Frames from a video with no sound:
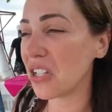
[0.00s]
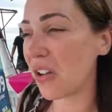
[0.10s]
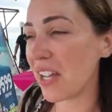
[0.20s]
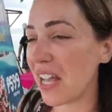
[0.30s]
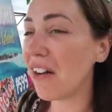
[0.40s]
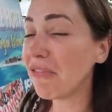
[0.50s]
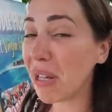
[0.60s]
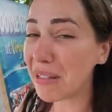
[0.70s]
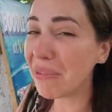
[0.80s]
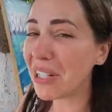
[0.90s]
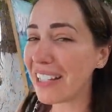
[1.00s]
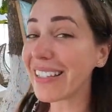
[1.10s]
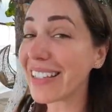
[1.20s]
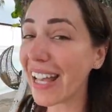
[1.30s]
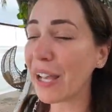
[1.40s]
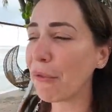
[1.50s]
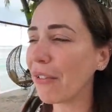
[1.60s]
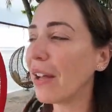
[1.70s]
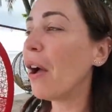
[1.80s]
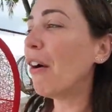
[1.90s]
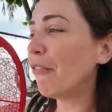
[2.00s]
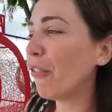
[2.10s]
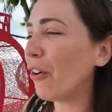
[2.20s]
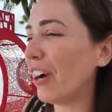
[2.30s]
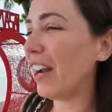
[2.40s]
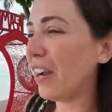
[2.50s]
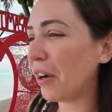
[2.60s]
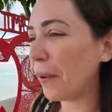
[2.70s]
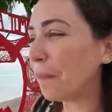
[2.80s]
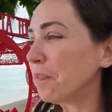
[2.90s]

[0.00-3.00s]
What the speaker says: so I have my money saved for her.